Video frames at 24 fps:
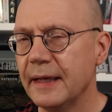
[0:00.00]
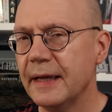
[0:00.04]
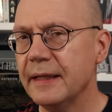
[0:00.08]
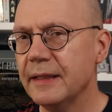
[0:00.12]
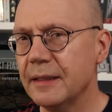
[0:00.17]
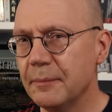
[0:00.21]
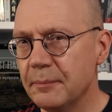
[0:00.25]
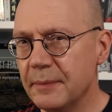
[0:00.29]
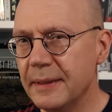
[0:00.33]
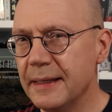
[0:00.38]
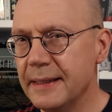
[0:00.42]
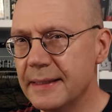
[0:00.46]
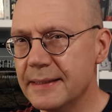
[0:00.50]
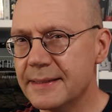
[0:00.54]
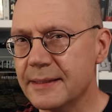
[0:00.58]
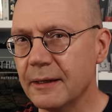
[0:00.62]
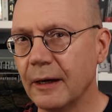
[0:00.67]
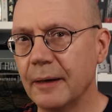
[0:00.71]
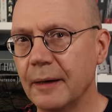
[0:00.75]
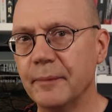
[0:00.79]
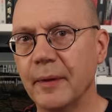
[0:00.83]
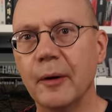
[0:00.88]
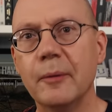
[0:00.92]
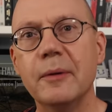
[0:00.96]
In the
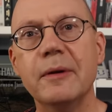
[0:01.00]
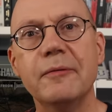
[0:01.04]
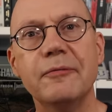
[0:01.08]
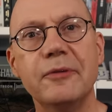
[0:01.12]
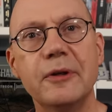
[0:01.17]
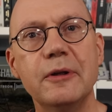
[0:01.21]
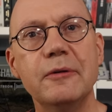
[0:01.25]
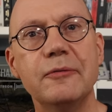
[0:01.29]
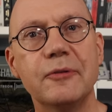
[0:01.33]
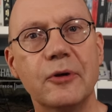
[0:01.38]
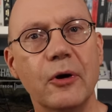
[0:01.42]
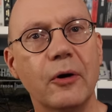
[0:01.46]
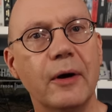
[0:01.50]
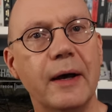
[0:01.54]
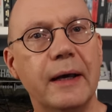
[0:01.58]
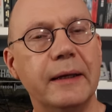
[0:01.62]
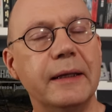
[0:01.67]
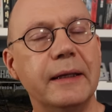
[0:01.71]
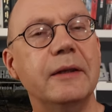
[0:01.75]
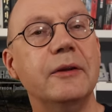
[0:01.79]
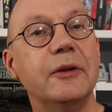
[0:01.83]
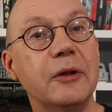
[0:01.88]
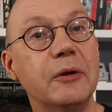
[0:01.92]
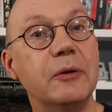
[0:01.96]
meantime though, if you've got
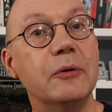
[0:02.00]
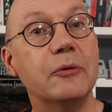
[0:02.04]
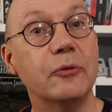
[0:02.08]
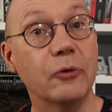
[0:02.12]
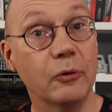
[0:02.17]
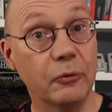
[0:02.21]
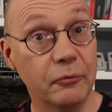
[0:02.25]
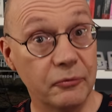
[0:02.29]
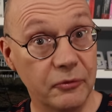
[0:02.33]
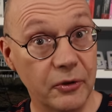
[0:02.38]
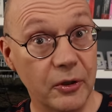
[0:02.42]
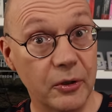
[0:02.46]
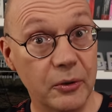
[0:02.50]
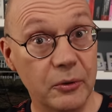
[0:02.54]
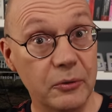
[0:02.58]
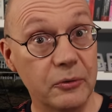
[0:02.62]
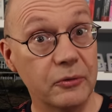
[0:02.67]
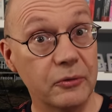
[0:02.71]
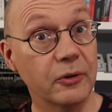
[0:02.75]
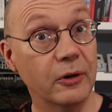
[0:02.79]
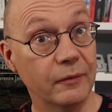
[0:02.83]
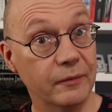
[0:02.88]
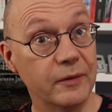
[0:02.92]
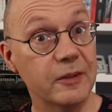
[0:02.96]
any news or
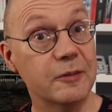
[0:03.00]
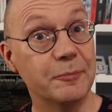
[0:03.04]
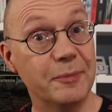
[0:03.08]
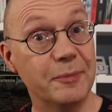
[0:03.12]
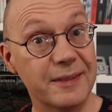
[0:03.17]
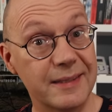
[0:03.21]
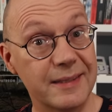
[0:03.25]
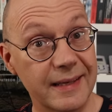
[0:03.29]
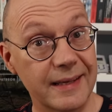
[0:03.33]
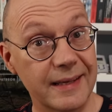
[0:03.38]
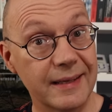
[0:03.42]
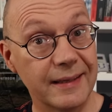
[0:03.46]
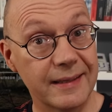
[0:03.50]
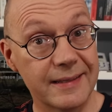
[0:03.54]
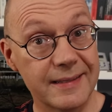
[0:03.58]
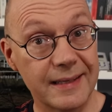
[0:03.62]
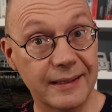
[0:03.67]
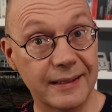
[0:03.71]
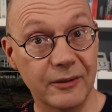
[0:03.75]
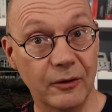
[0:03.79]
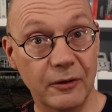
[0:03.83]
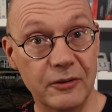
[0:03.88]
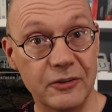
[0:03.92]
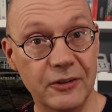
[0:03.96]
views on this particular
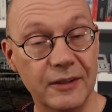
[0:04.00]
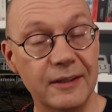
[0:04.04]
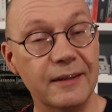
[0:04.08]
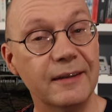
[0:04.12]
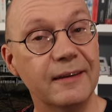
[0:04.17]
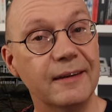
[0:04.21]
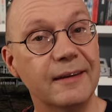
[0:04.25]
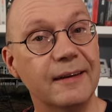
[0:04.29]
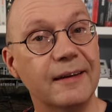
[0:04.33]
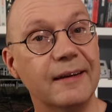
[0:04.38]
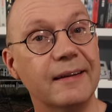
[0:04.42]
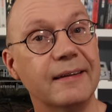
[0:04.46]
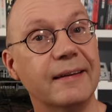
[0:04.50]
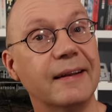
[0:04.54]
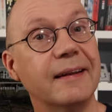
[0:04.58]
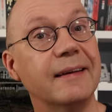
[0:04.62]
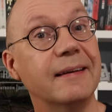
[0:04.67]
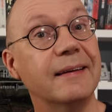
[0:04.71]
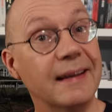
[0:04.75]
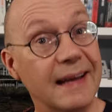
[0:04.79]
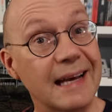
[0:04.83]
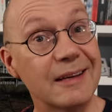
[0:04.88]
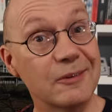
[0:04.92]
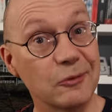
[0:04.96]
technology,
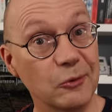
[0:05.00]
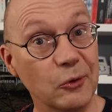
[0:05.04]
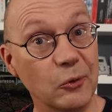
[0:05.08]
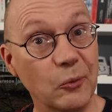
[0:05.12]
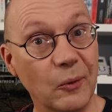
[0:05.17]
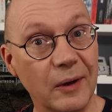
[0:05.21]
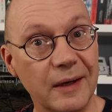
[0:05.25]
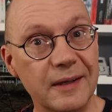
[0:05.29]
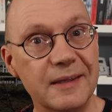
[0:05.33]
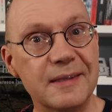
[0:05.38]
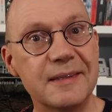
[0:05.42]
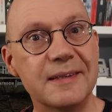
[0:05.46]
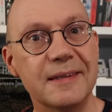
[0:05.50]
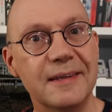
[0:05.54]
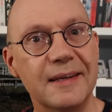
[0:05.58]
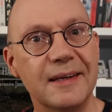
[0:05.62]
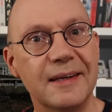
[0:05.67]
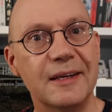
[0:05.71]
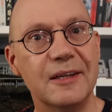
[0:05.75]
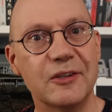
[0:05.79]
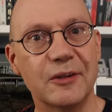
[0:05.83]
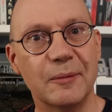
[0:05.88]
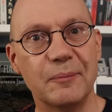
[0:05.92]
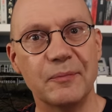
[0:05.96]
then as always,
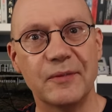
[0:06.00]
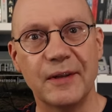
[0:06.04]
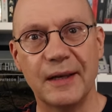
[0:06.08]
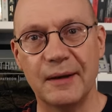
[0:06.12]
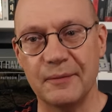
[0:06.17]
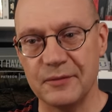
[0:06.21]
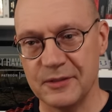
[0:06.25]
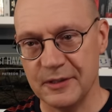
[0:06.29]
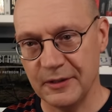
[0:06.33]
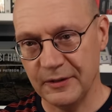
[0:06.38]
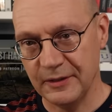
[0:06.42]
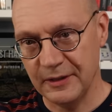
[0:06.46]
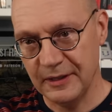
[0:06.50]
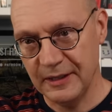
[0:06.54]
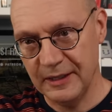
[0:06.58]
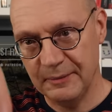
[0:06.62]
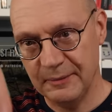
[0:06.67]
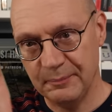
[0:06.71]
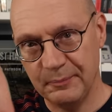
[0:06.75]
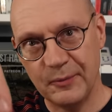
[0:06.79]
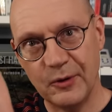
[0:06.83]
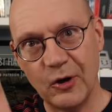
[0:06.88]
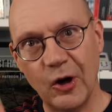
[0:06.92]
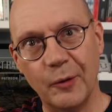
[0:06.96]
jump down to the
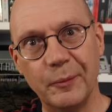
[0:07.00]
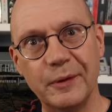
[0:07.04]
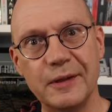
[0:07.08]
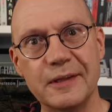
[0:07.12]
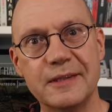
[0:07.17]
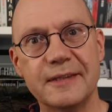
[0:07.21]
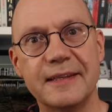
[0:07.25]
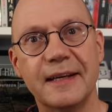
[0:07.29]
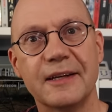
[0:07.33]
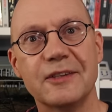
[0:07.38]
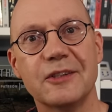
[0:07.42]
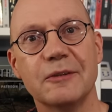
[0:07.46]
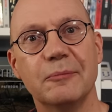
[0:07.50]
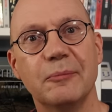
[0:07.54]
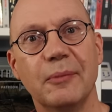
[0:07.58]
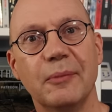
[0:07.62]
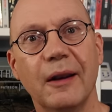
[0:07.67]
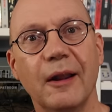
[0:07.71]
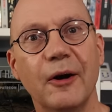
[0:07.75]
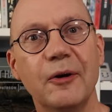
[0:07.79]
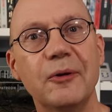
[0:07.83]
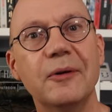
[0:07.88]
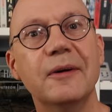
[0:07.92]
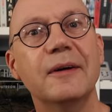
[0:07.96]
comment section
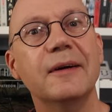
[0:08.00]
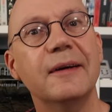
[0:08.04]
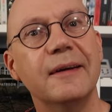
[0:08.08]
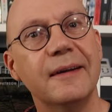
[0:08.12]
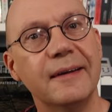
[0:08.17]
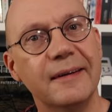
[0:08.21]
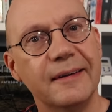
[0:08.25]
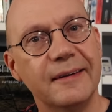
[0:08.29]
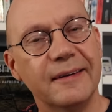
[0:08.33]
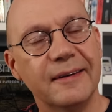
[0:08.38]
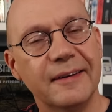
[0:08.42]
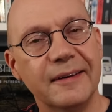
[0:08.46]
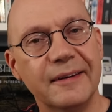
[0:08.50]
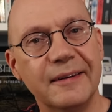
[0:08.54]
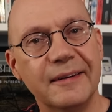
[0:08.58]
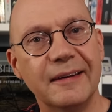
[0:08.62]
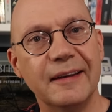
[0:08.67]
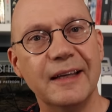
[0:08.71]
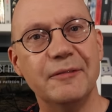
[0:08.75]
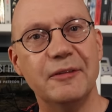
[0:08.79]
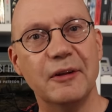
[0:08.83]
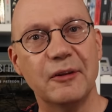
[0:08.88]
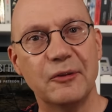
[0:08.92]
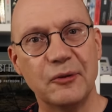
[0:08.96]
below and
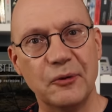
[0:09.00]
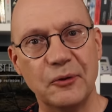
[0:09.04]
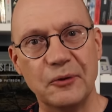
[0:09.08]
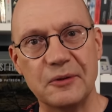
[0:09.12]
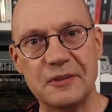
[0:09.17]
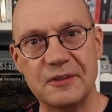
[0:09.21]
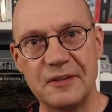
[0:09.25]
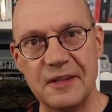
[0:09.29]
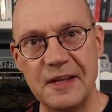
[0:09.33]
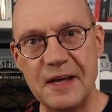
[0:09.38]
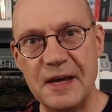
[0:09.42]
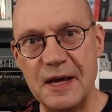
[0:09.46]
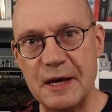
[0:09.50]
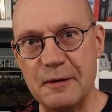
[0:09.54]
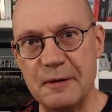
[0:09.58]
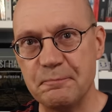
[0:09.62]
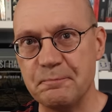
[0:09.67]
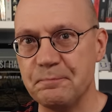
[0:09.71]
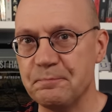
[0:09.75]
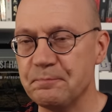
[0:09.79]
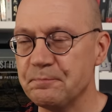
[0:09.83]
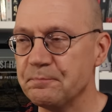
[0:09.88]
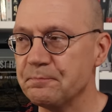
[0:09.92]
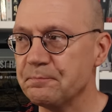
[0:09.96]
leave your thoughts there.
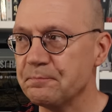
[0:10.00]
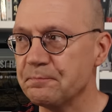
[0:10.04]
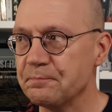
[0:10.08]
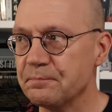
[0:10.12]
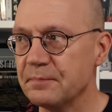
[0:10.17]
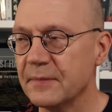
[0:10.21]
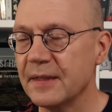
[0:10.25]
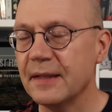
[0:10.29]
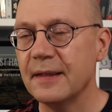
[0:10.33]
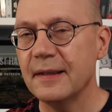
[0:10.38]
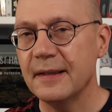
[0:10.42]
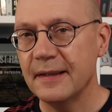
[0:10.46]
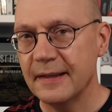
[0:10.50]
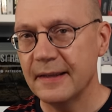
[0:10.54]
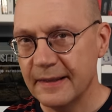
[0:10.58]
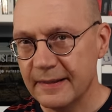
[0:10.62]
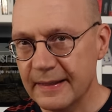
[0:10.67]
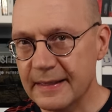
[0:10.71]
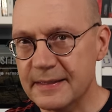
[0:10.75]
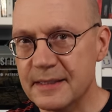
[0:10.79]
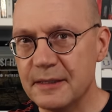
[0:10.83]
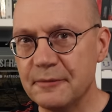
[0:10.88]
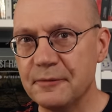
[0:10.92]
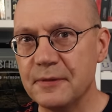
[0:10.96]

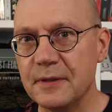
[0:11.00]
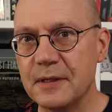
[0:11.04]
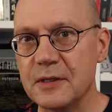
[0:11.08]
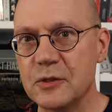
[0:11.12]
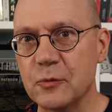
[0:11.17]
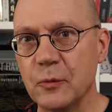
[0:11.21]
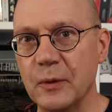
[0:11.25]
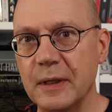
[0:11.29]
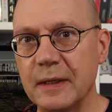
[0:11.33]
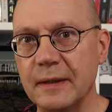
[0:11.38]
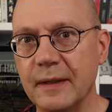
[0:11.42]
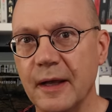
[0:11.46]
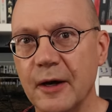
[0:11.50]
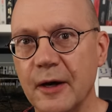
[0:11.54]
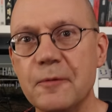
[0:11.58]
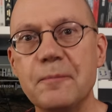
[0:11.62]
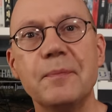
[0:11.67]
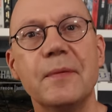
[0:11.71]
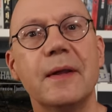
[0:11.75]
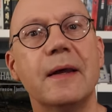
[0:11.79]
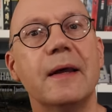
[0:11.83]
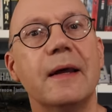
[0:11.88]
That's it for this week though.